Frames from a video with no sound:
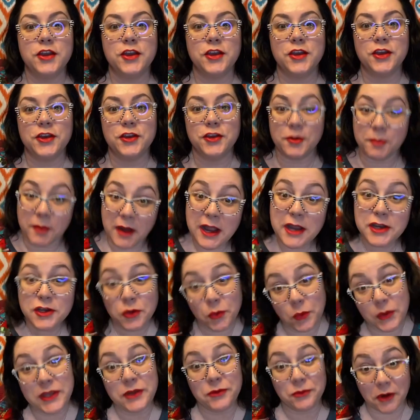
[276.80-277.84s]
you're buying your
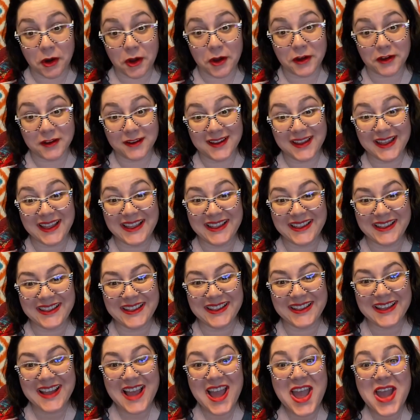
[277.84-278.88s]
weed wrong.
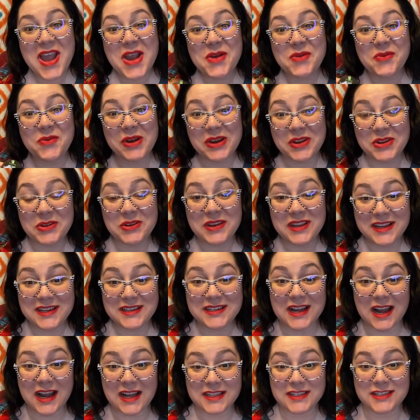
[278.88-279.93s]
Where you need to
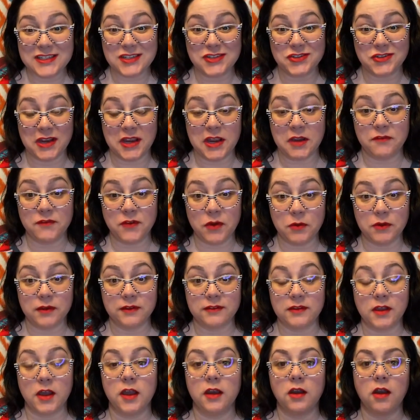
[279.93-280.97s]
concentrate and focus
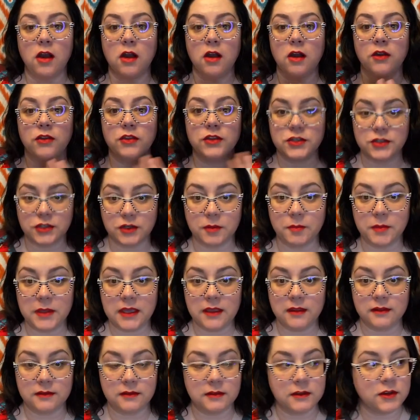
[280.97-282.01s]
on are the
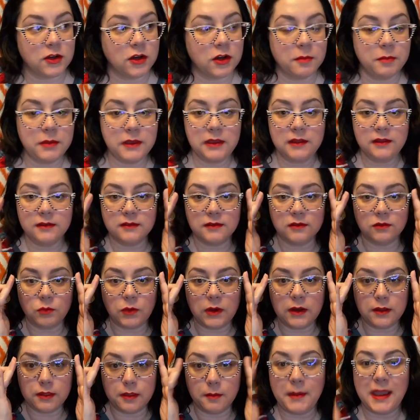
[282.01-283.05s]
terpenes. The terpenes is
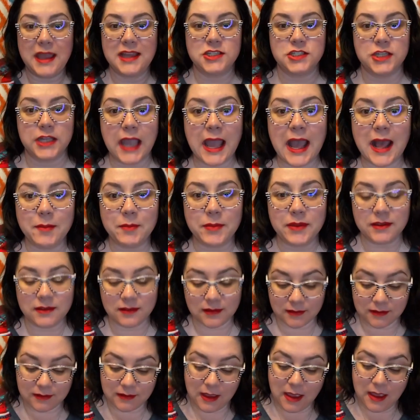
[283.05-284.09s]
where the magic
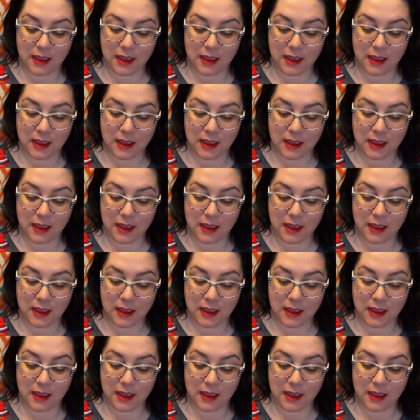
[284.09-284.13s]
happens.